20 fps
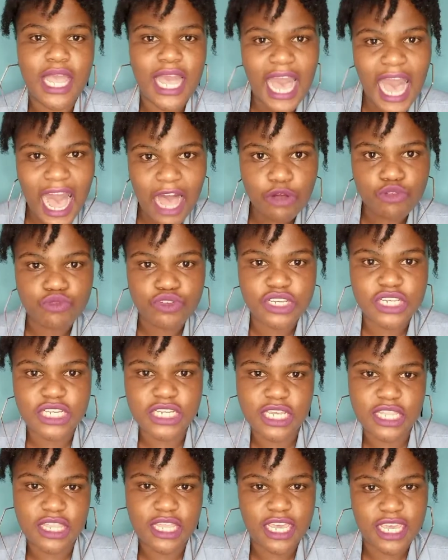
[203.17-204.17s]
count
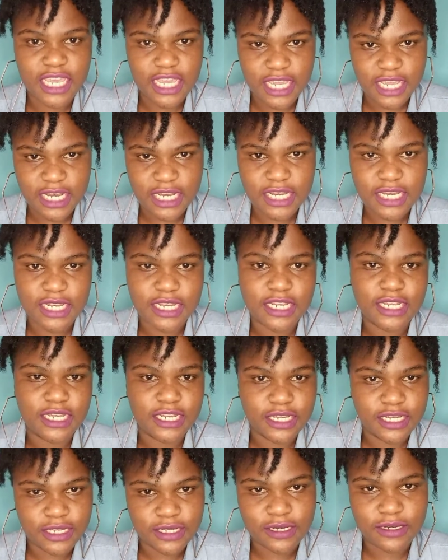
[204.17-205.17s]
in their head
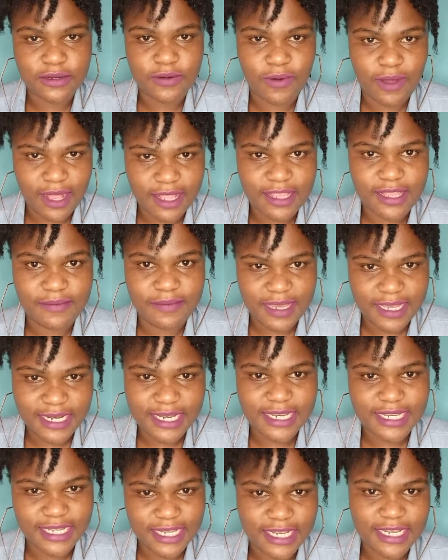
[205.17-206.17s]
you know, while they
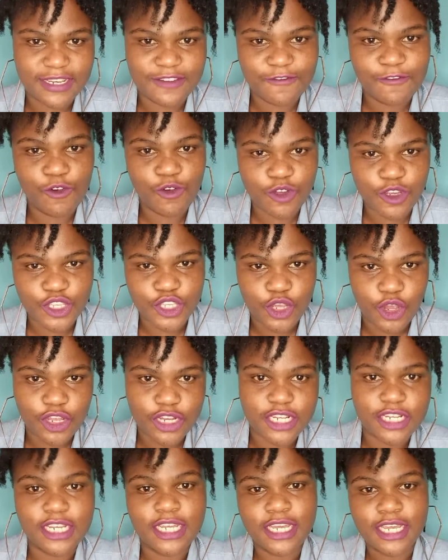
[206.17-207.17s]
meditate, focus
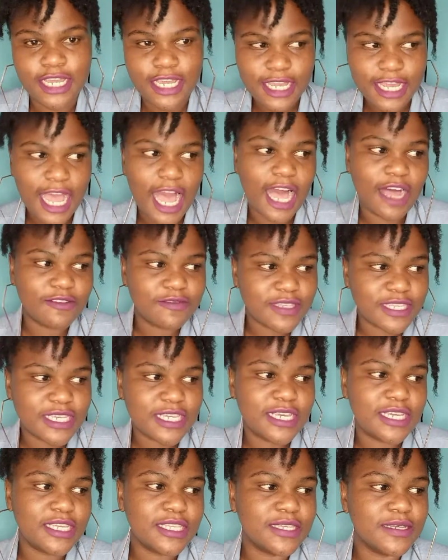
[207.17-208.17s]
on
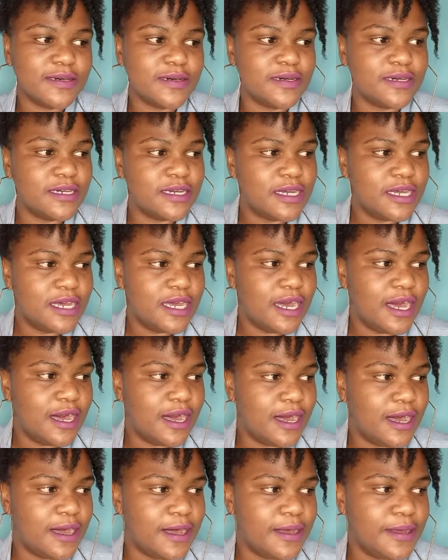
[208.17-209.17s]
counting. So
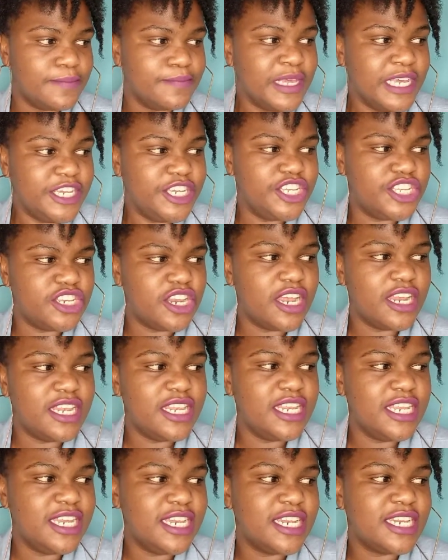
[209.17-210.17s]
um, you do not
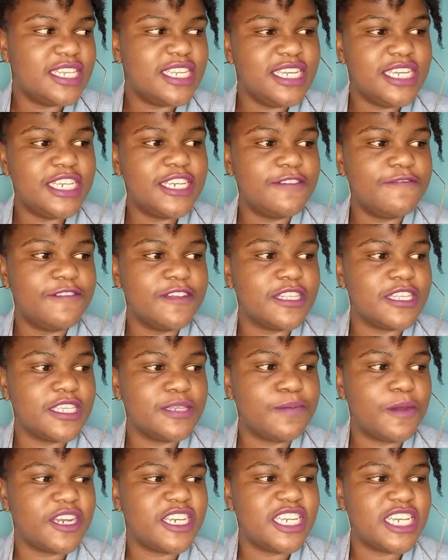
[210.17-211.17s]
need a teacher for this
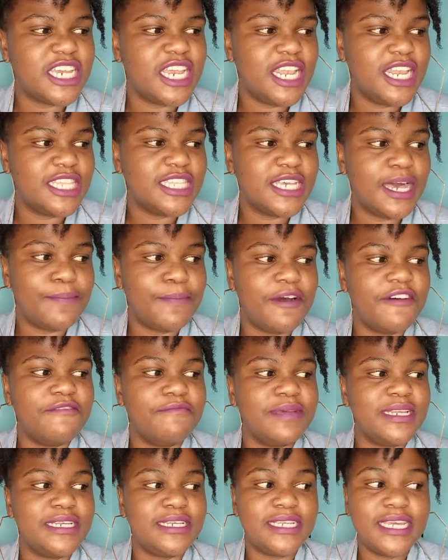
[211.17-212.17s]
particular type of
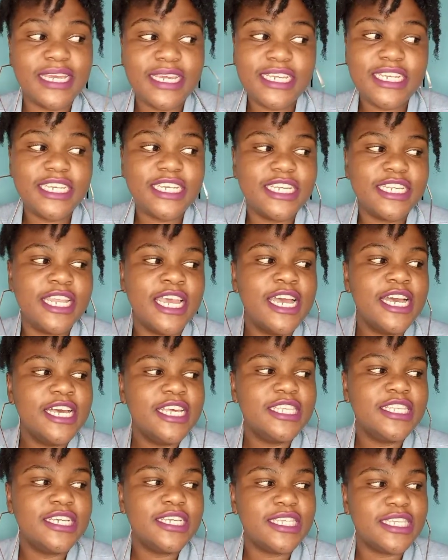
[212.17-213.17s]
meditation.
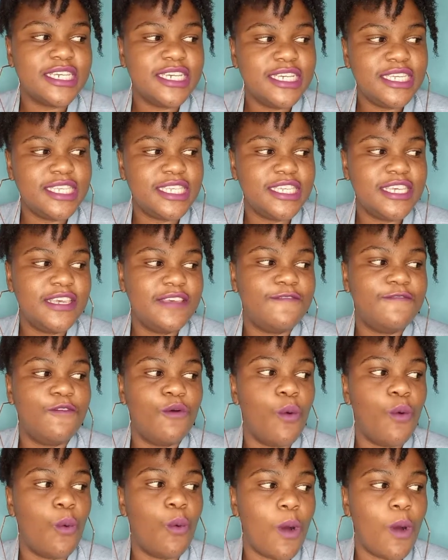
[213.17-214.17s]
So it's easy
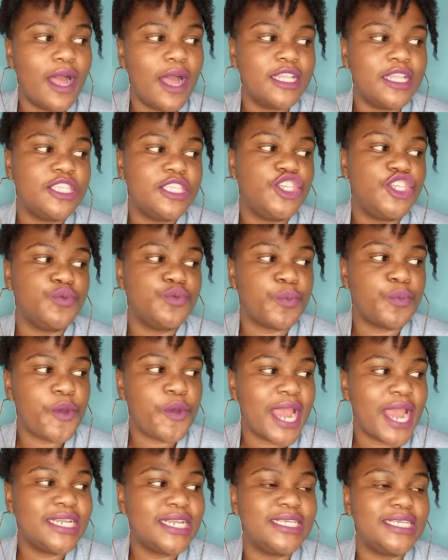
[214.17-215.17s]
for one to
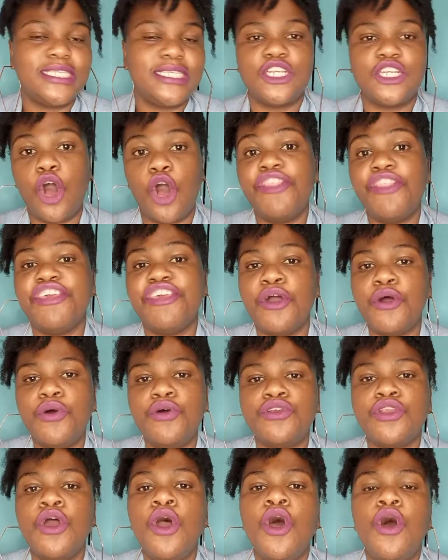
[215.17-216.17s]
practice it on their
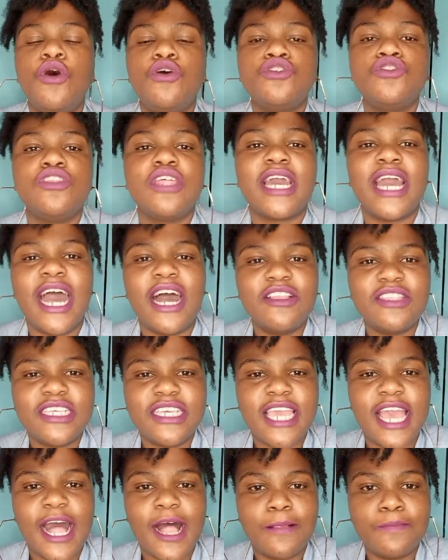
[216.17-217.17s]
own. Also, the
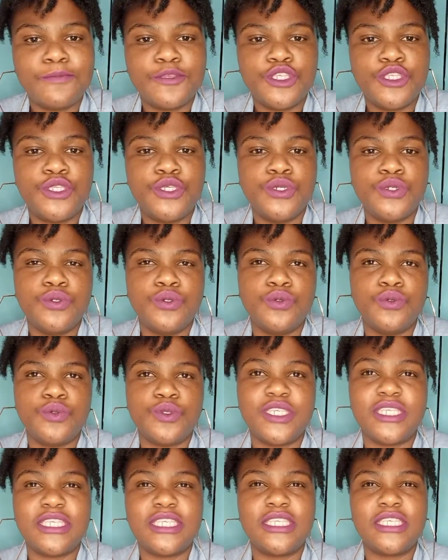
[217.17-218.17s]
counting helps to